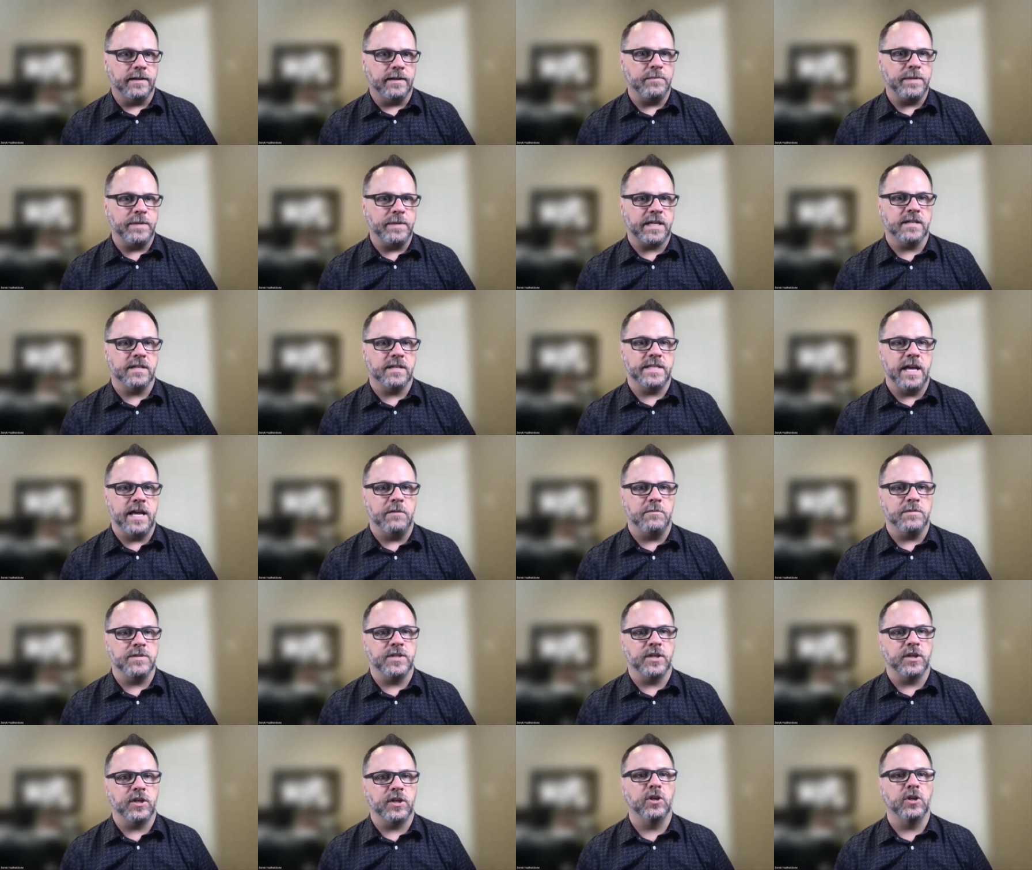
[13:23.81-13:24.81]
because that
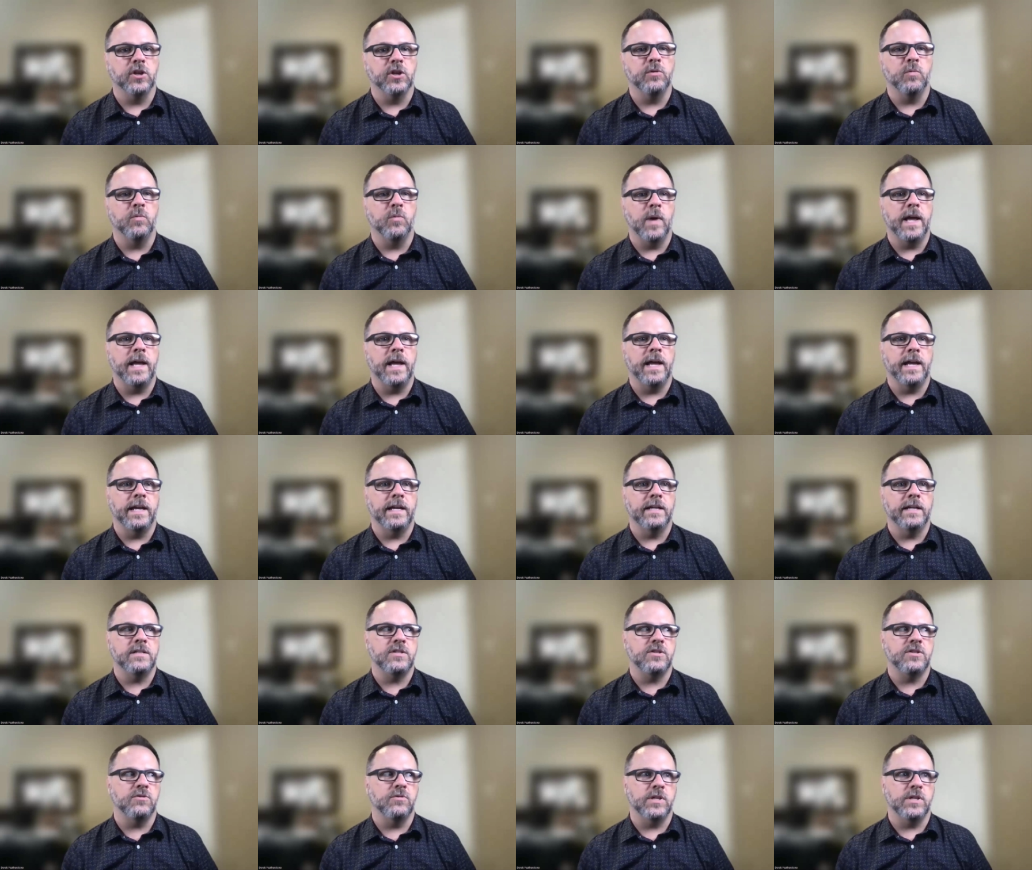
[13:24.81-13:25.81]
was a good way
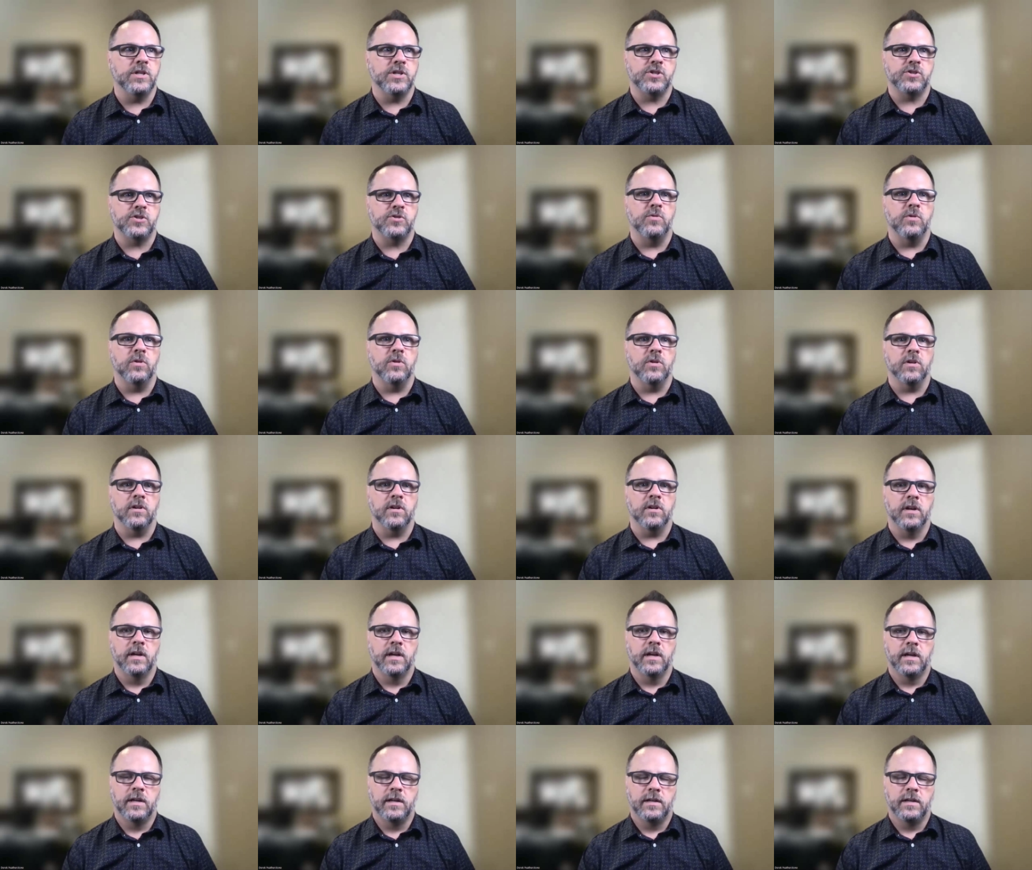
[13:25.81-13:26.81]
to ensure
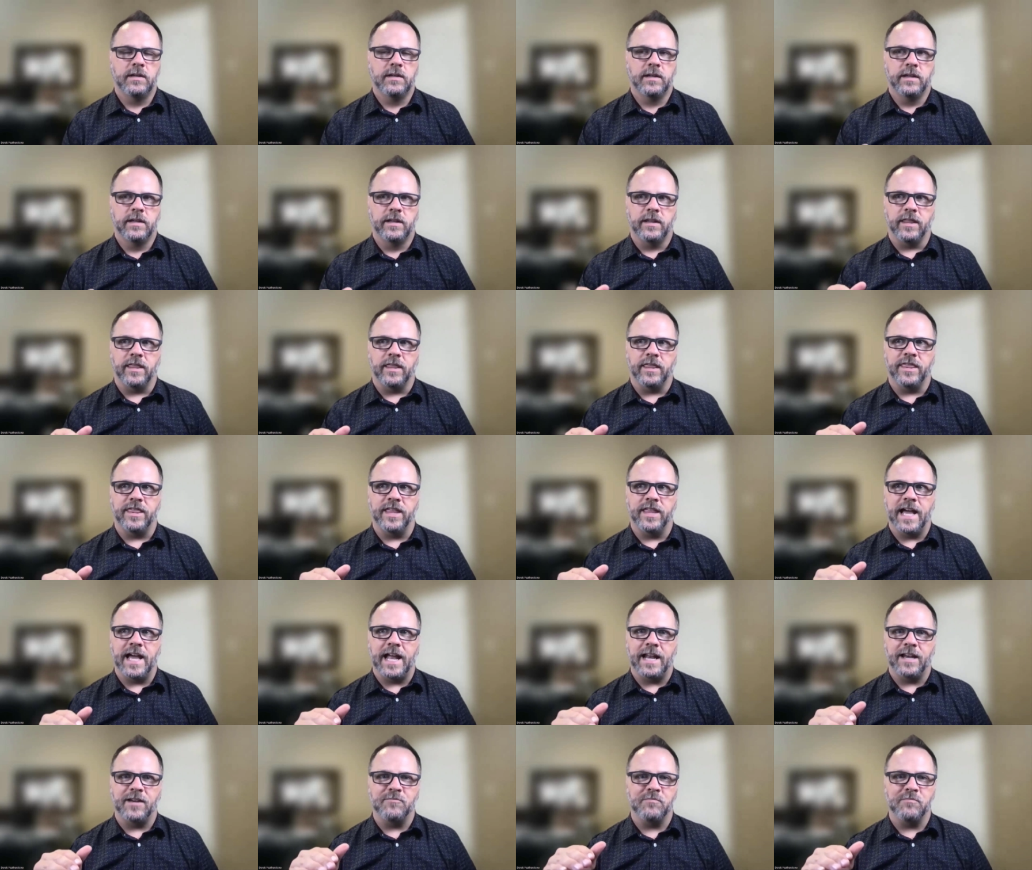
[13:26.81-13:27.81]

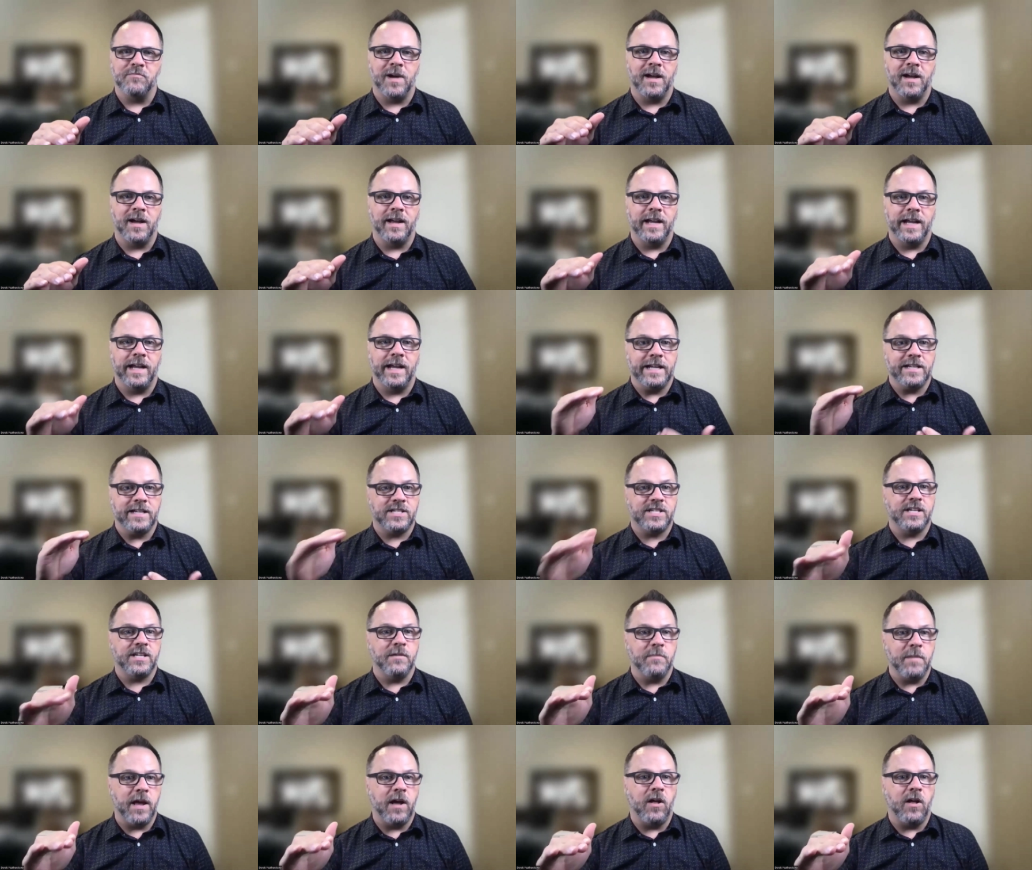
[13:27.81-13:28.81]
that my
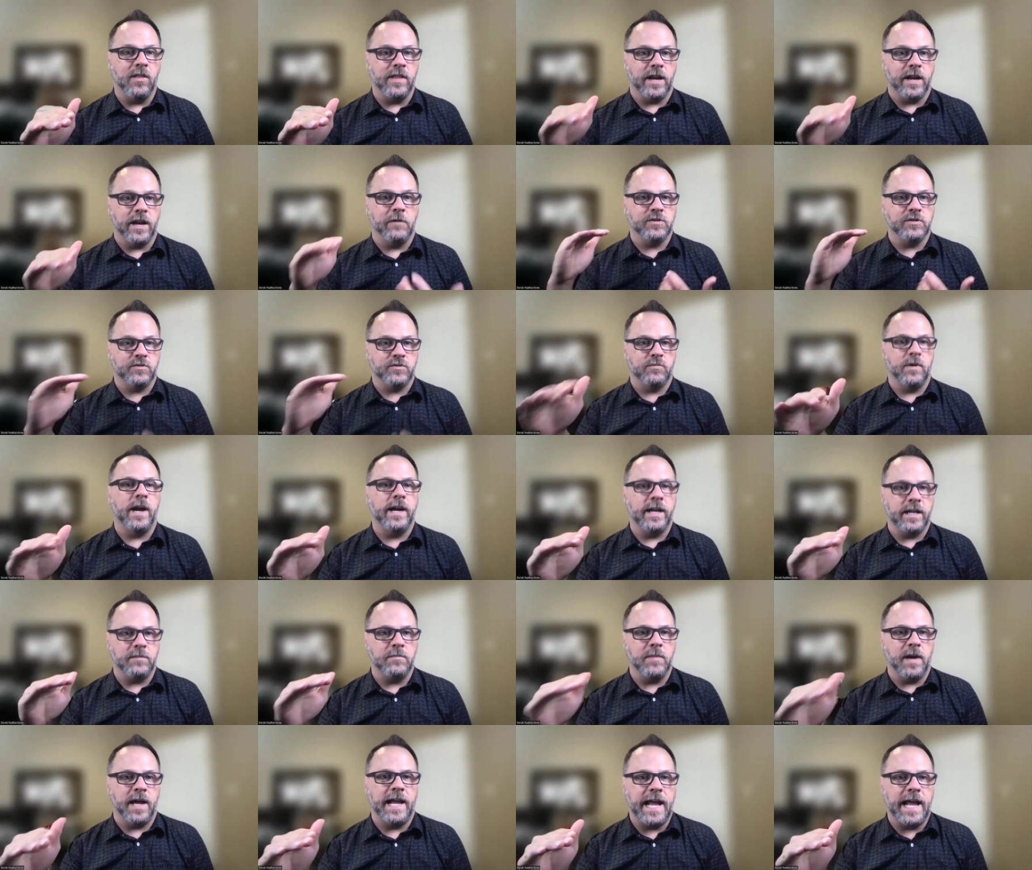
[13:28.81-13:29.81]
HTML that I was
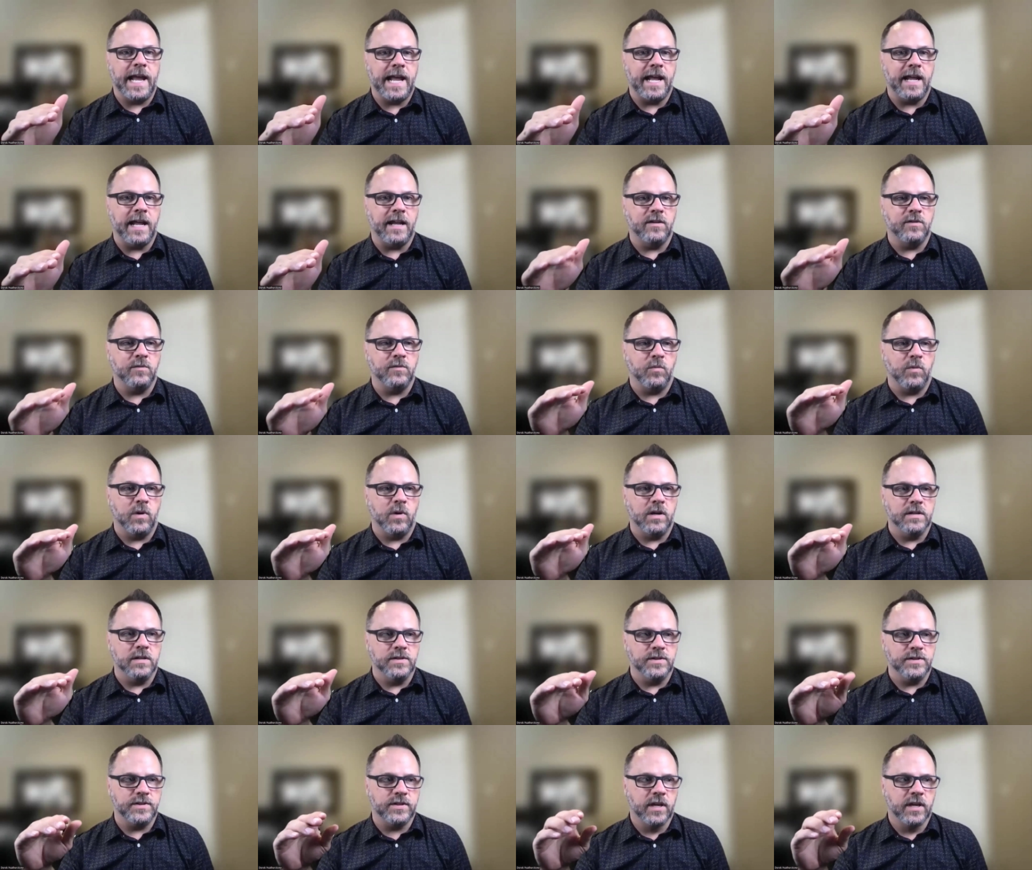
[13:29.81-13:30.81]
writing by hand
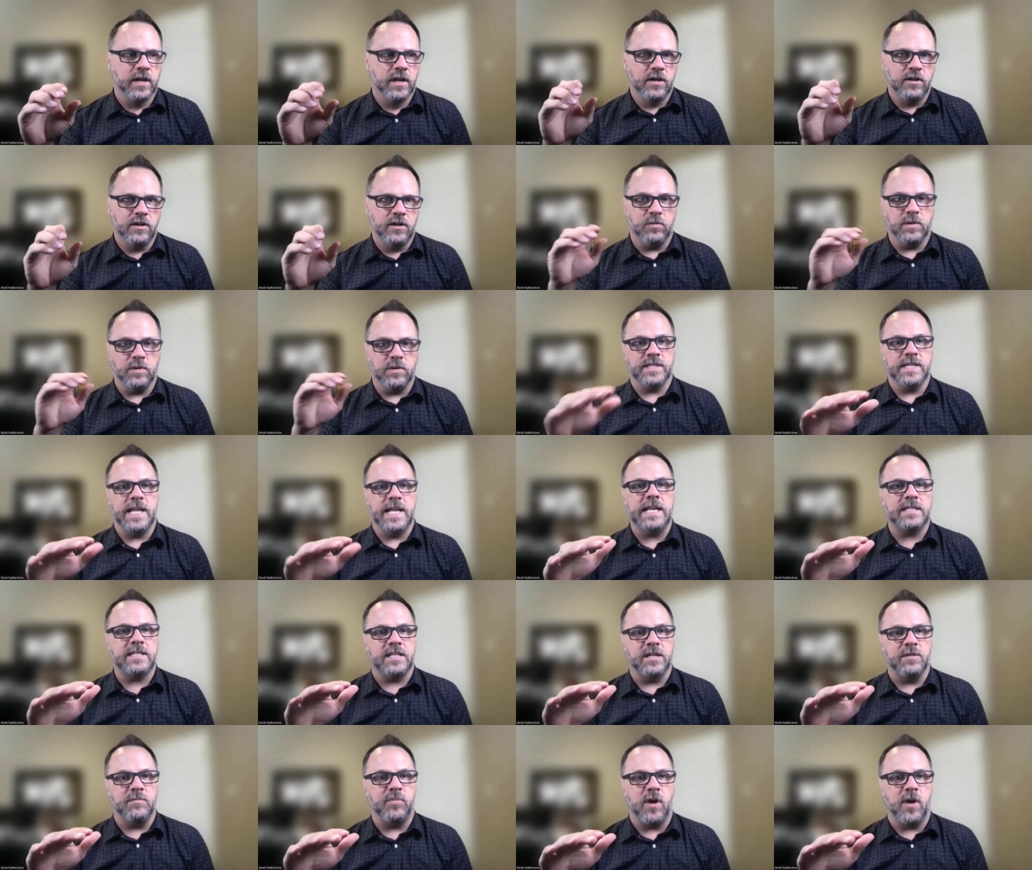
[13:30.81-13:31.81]
was
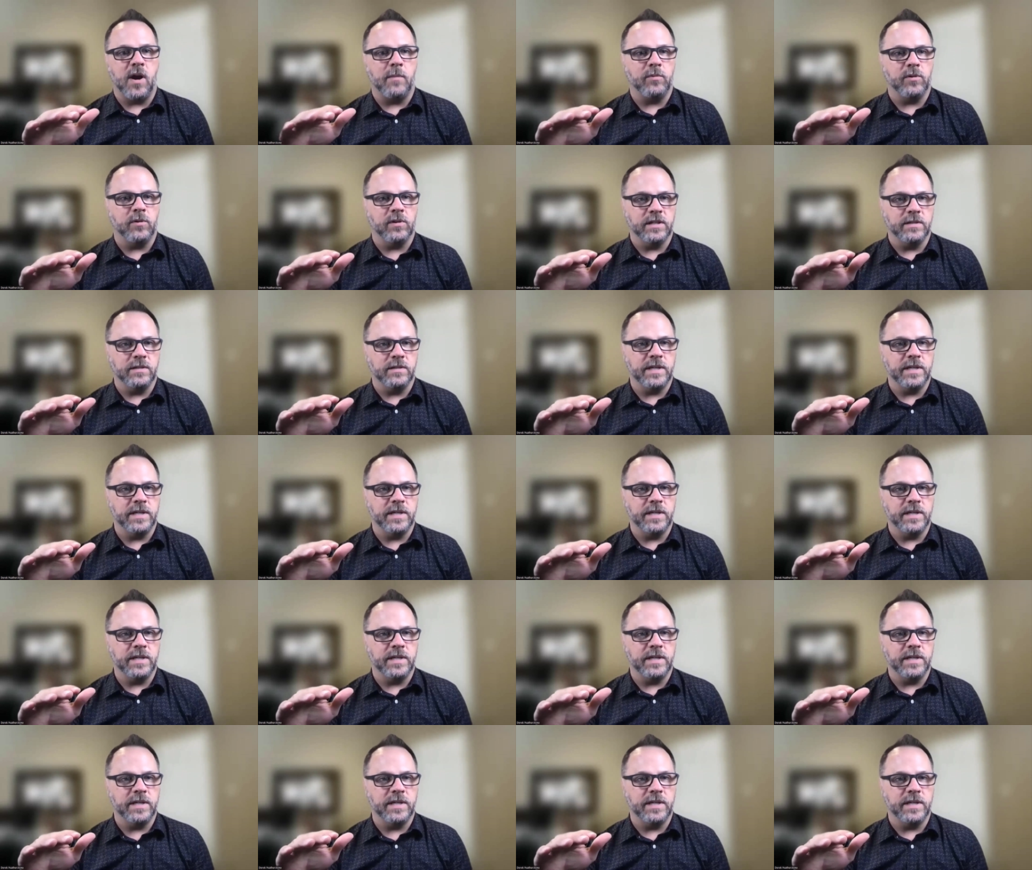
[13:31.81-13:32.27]
nested properly.